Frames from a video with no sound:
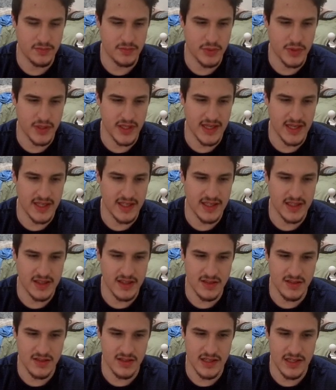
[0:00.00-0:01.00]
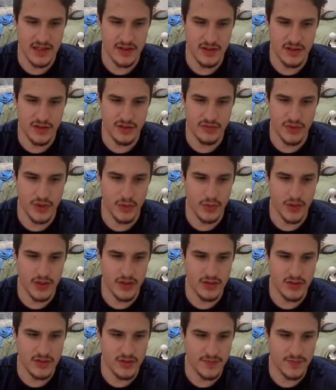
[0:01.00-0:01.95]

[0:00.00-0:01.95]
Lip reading: We can get this encounter if we want